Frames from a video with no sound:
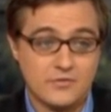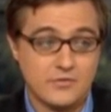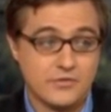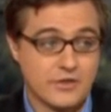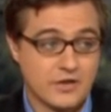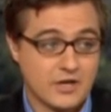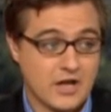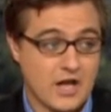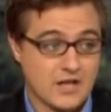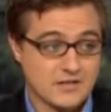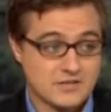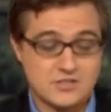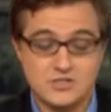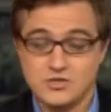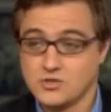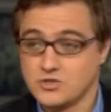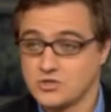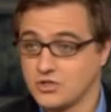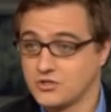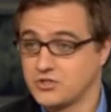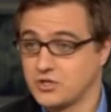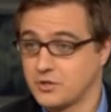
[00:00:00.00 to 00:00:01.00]
the
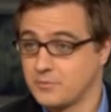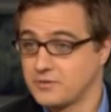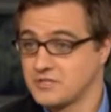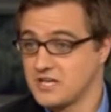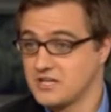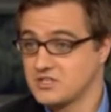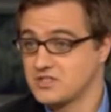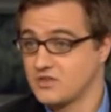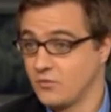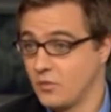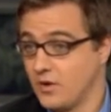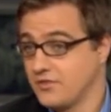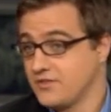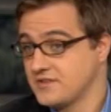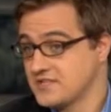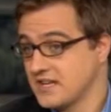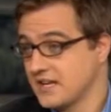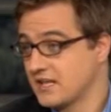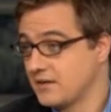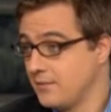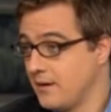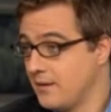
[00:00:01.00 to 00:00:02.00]
constitutional interpretation of what the
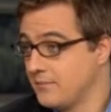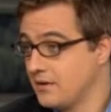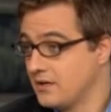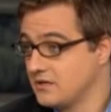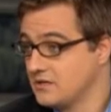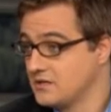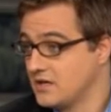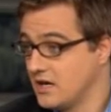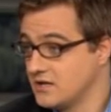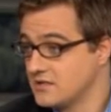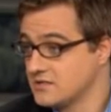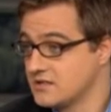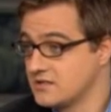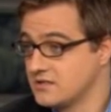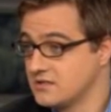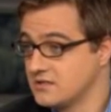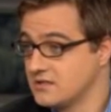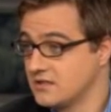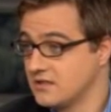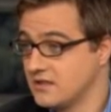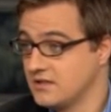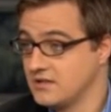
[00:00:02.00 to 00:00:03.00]
Second Amendment does
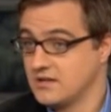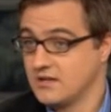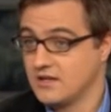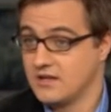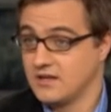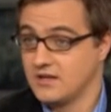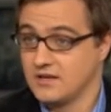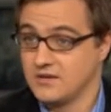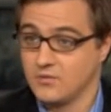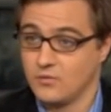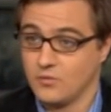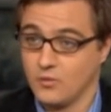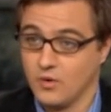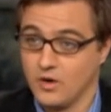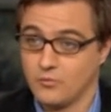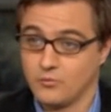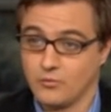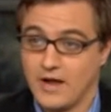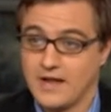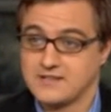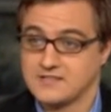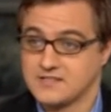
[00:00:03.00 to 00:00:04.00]
and, and uh,
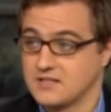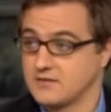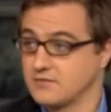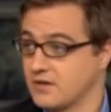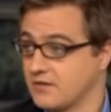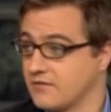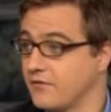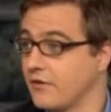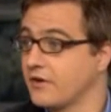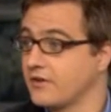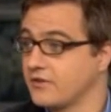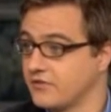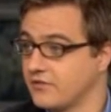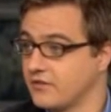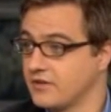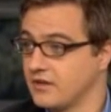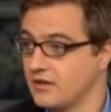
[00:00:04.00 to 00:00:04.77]
what rights it confers.